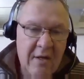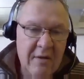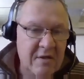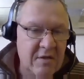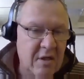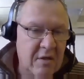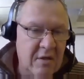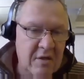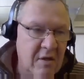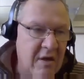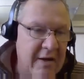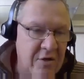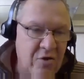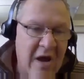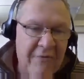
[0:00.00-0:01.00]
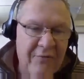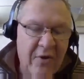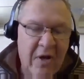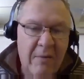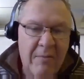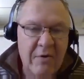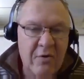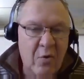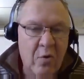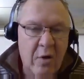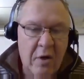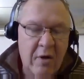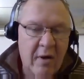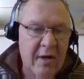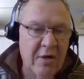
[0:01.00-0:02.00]
there's a lot of traffic coming into
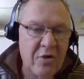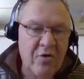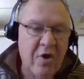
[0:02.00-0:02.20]
work, right? And you